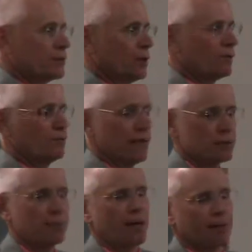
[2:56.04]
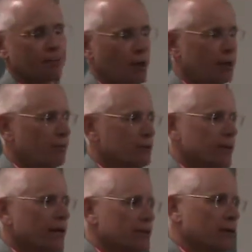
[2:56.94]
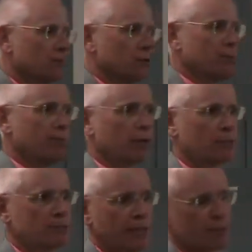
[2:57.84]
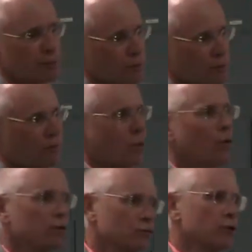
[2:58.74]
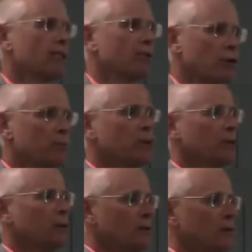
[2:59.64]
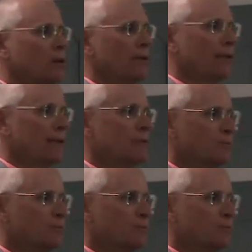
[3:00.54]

you know, if you've got somebody bunking beside you, they don't put you bunking beside you, on the floor and you step on it, it's